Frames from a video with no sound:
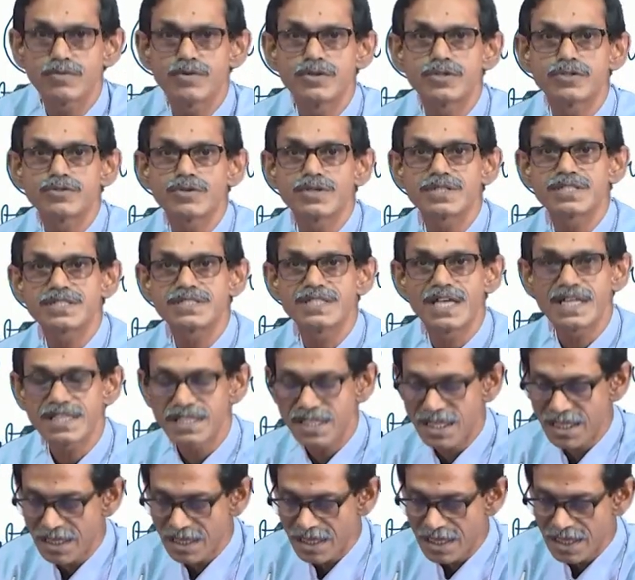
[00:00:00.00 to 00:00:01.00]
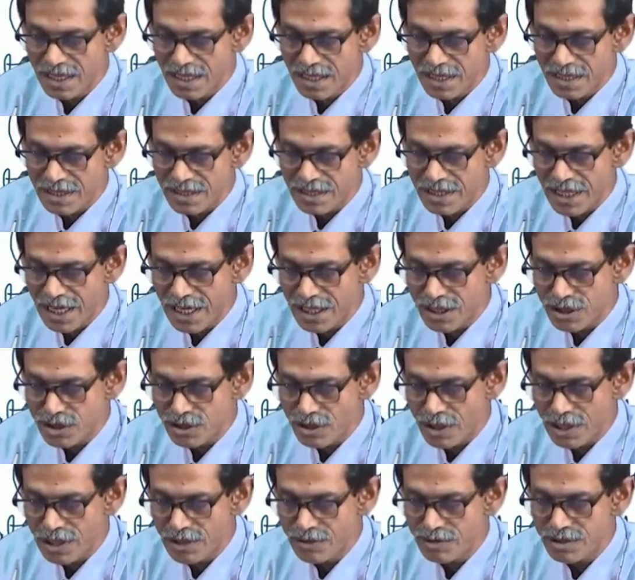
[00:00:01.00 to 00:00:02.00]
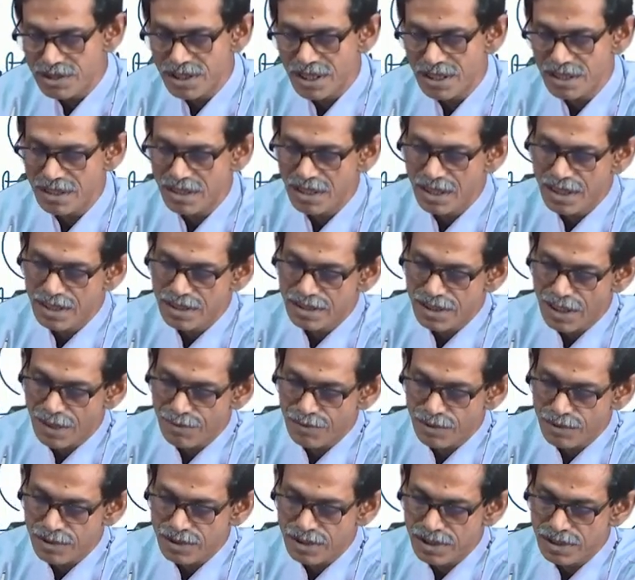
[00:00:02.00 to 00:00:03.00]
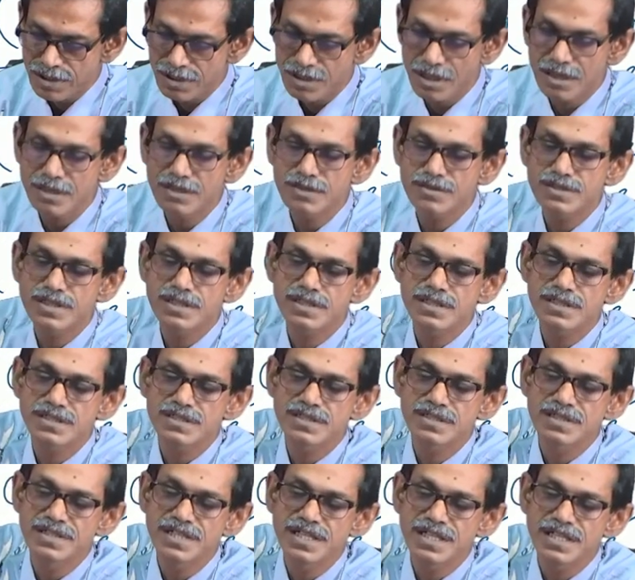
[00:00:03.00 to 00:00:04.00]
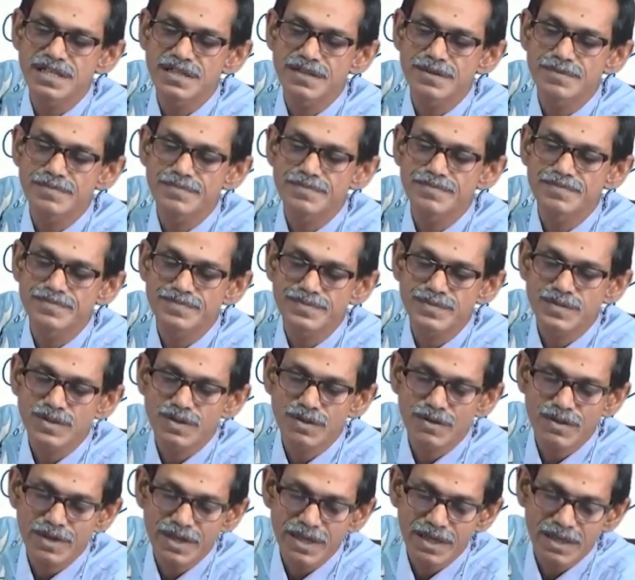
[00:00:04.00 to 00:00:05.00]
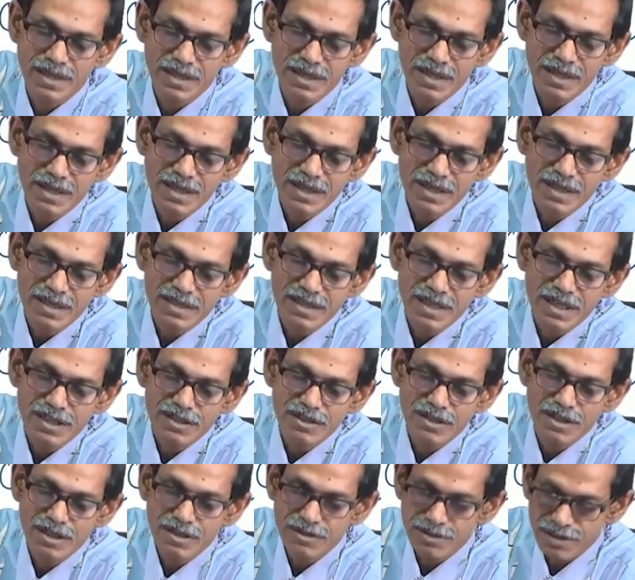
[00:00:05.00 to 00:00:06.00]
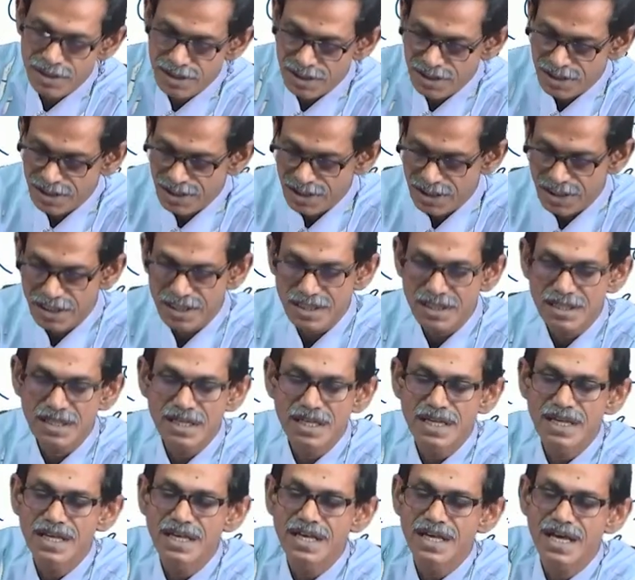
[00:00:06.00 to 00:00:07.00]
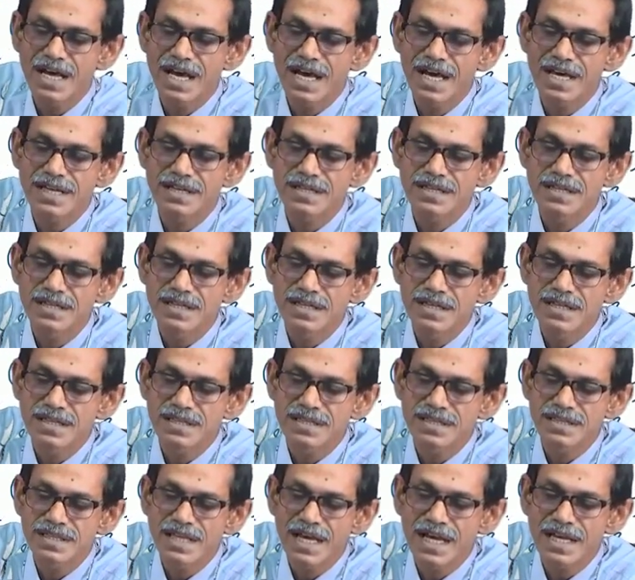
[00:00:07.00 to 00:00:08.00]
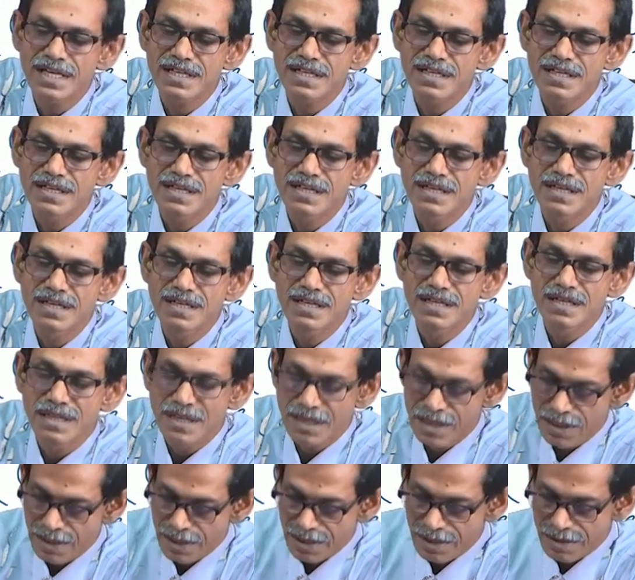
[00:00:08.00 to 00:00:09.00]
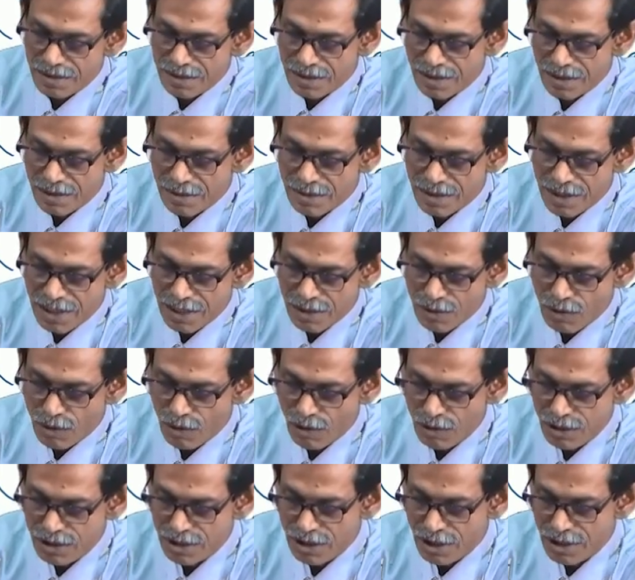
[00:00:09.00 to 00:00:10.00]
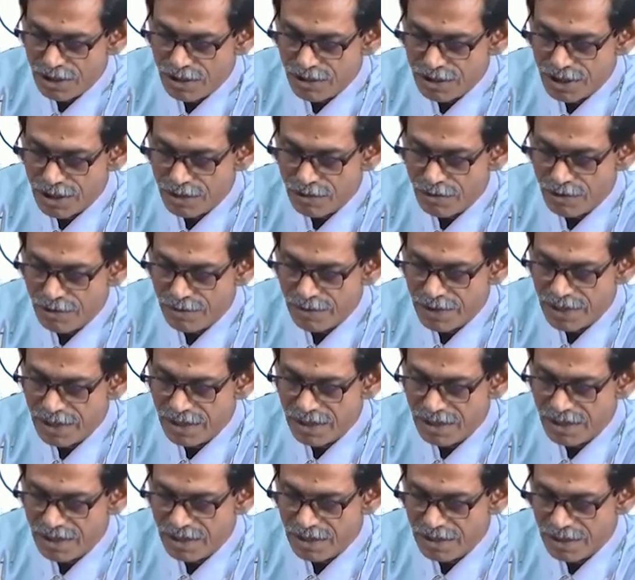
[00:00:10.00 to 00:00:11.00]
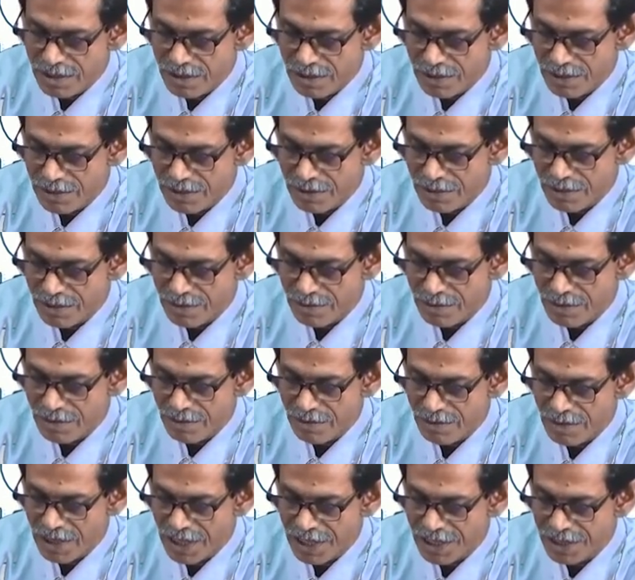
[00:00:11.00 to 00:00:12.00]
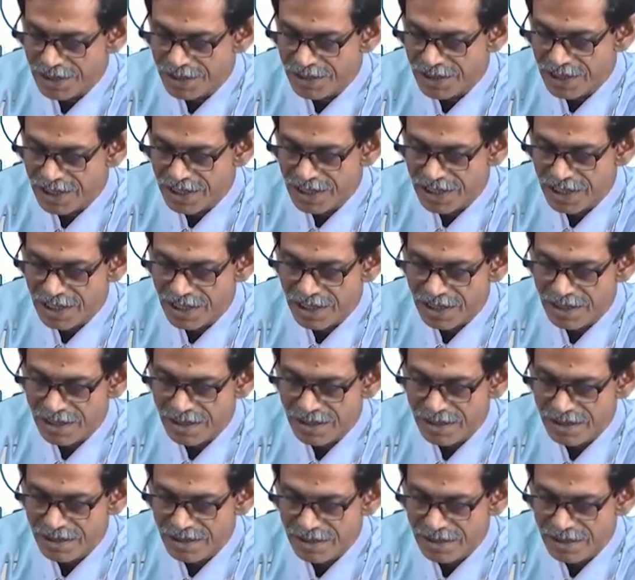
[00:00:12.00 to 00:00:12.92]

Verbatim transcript: which was nothing, that solution, suppose this solution is green, okay, that solution is green, and that then whole solution will be like green here,